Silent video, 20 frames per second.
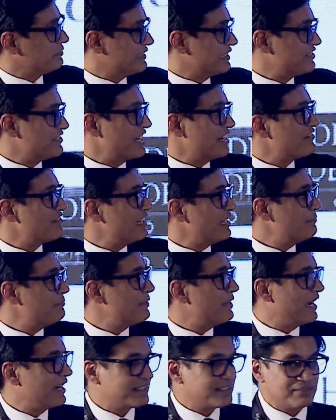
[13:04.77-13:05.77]
the general
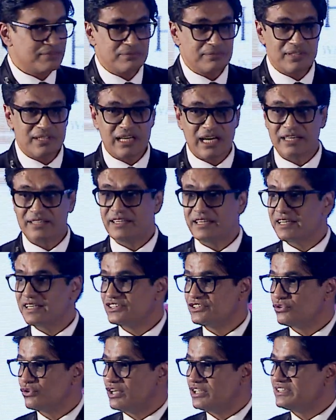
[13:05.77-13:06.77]
impact, I think
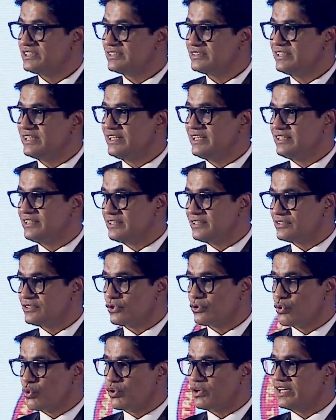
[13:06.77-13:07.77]
it's not just the
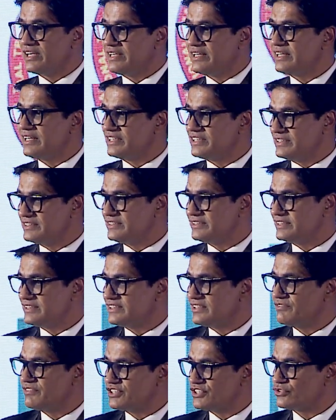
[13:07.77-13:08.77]
court litigation
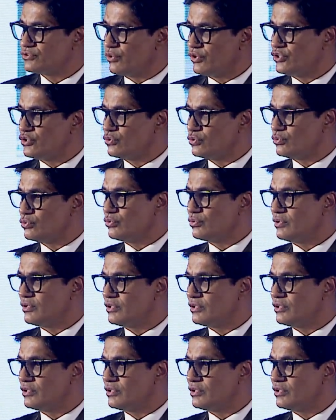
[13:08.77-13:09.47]
system which is going to